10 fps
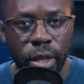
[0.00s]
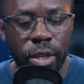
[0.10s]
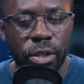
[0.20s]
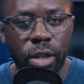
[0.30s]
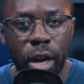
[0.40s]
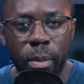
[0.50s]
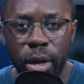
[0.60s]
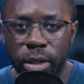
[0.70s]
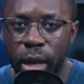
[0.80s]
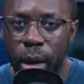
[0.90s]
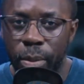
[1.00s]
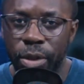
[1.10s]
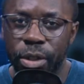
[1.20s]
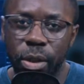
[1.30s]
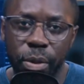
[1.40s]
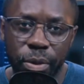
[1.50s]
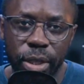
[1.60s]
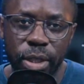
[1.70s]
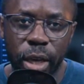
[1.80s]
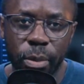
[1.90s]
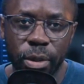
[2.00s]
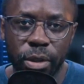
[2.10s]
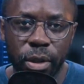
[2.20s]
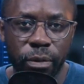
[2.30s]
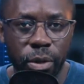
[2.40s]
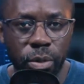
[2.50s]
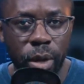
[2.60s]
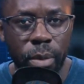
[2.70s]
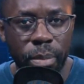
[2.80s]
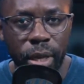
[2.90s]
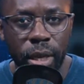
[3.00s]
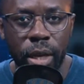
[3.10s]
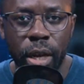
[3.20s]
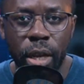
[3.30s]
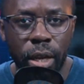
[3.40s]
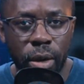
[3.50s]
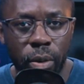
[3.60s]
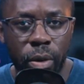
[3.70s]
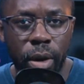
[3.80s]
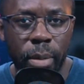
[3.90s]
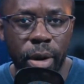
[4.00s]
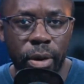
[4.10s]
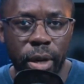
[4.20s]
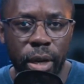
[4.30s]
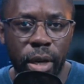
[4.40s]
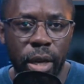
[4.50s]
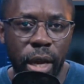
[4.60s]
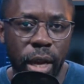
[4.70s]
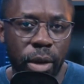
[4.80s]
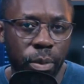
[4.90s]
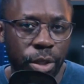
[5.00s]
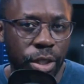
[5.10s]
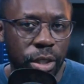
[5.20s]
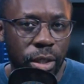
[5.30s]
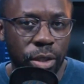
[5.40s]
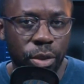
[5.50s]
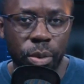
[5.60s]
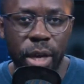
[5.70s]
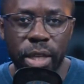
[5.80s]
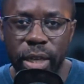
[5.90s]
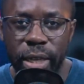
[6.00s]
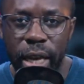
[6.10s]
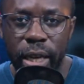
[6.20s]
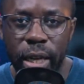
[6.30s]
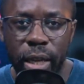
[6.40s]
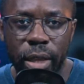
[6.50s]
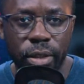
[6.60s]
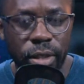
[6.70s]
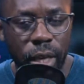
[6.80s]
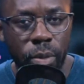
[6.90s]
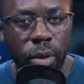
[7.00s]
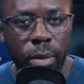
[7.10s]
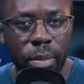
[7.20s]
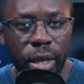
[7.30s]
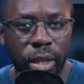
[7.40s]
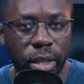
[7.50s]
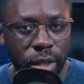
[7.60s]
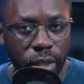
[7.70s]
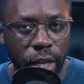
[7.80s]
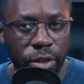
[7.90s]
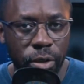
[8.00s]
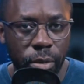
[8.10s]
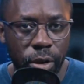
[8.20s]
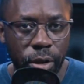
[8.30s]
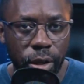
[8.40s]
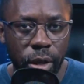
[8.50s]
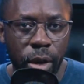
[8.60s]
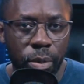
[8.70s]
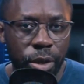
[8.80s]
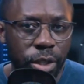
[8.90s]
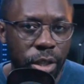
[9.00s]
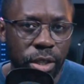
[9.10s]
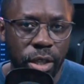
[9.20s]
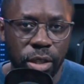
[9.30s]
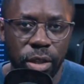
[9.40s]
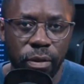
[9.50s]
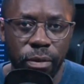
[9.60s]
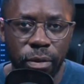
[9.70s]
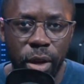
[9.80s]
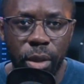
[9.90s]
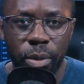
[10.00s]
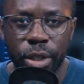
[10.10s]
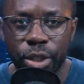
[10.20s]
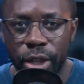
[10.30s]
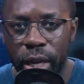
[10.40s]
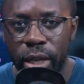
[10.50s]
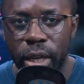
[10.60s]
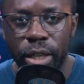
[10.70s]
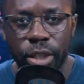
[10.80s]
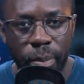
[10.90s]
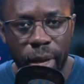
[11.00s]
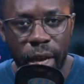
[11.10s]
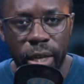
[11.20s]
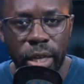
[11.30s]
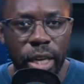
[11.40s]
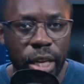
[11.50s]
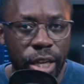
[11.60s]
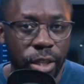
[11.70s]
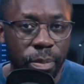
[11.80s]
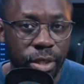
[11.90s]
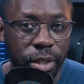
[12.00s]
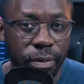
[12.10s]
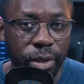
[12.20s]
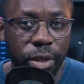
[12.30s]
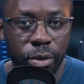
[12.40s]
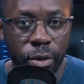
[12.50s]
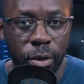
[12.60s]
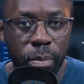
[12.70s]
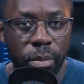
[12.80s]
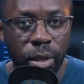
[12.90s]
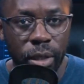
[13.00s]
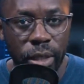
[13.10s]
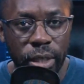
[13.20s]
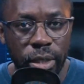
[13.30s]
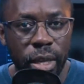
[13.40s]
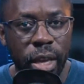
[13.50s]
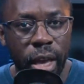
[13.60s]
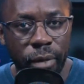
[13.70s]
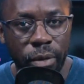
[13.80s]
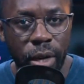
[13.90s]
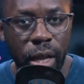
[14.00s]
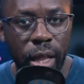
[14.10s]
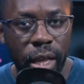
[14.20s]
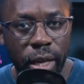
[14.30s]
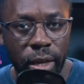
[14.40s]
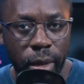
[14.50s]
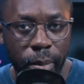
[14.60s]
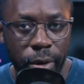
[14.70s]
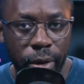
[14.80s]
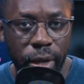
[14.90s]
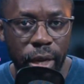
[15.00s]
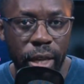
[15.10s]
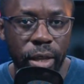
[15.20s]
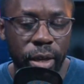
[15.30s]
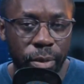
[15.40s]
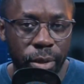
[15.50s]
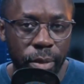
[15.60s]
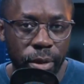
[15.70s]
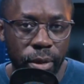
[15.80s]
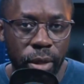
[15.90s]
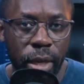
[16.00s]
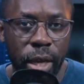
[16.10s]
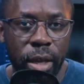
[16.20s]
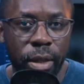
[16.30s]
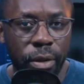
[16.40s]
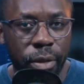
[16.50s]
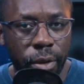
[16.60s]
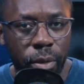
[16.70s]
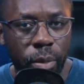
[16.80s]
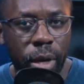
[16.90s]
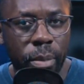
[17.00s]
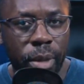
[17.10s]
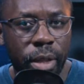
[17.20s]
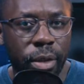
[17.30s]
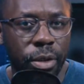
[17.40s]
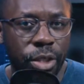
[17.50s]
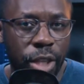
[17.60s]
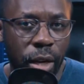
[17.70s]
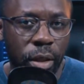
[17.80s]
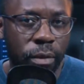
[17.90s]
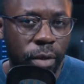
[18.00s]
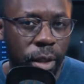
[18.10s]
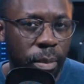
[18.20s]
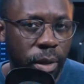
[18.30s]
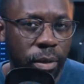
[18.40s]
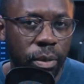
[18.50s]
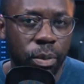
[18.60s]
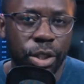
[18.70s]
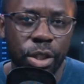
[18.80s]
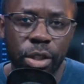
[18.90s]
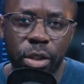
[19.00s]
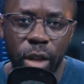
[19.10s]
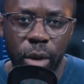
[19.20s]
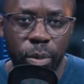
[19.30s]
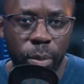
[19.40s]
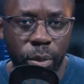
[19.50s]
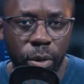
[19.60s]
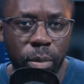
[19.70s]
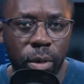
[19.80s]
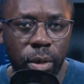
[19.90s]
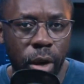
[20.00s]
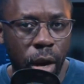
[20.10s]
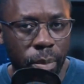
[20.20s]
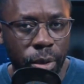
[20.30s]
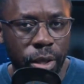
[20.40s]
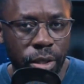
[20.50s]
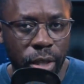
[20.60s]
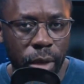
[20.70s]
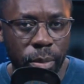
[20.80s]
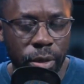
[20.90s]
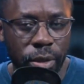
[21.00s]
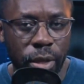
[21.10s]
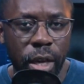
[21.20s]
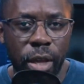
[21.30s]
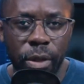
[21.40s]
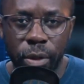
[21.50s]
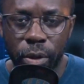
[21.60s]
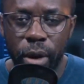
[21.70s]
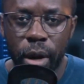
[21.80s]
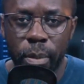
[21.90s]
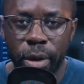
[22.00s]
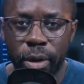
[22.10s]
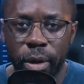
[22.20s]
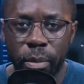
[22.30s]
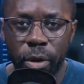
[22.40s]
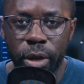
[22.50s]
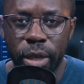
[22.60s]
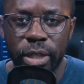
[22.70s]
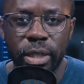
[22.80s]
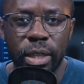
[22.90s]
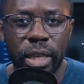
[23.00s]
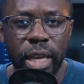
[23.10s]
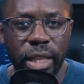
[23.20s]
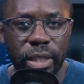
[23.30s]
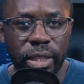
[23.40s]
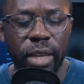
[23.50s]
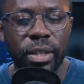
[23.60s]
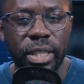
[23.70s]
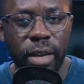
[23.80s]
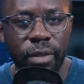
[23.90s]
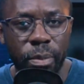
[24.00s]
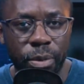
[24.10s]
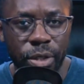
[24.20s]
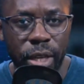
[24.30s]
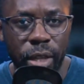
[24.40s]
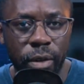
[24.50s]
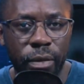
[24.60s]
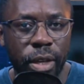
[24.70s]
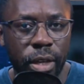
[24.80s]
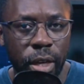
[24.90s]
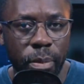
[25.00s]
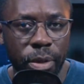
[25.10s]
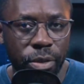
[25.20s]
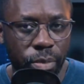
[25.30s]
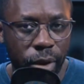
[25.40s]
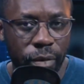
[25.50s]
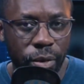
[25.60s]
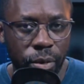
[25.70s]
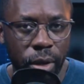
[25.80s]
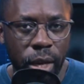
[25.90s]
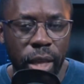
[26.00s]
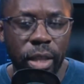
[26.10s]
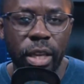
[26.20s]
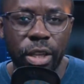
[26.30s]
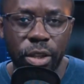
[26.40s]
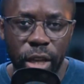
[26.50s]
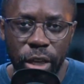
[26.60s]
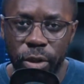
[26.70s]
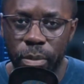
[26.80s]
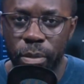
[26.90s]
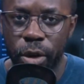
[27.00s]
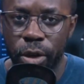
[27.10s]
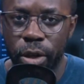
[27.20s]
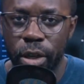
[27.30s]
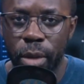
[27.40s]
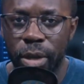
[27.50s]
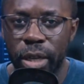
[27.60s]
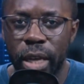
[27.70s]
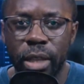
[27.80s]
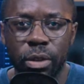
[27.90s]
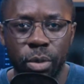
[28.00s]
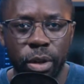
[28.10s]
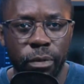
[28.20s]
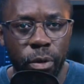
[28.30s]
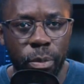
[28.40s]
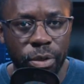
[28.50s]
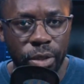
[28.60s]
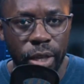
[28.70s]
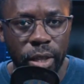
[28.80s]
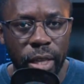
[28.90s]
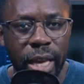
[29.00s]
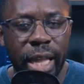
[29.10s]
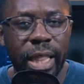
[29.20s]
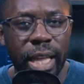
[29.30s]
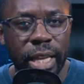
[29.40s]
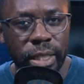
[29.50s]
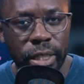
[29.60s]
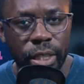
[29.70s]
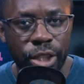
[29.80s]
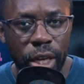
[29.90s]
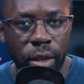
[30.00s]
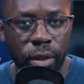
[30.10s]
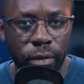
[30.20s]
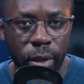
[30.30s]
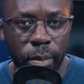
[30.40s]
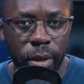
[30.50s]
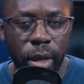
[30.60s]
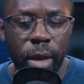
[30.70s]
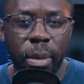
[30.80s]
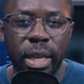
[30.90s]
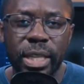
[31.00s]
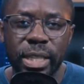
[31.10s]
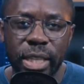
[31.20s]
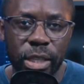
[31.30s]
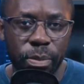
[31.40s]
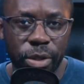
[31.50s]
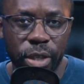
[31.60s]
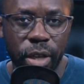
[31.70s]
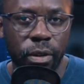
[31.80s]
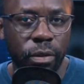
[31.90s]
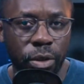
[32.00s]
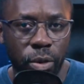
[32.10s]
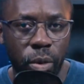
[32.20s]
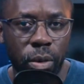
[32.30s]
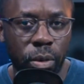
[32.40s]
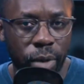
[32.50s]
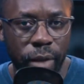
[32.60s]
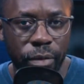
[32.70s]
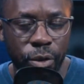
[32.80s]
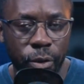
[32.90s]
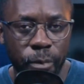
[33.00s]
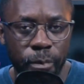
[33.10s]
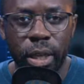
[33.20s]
StarBUX operates in three segments. The first one being in North America, and which is US and Canada. The second one being the international market, which consists of the following: China, Japan, Asia Pacific, Europe, Middle East, Africa, Latin America, and the Caribbean. The third one being their channel development, which is non-reportable operating segments. The North American market is 70% of the company's revenue, and the international market coming in at 24%, and lastly the channel development making 6% of the total revenue.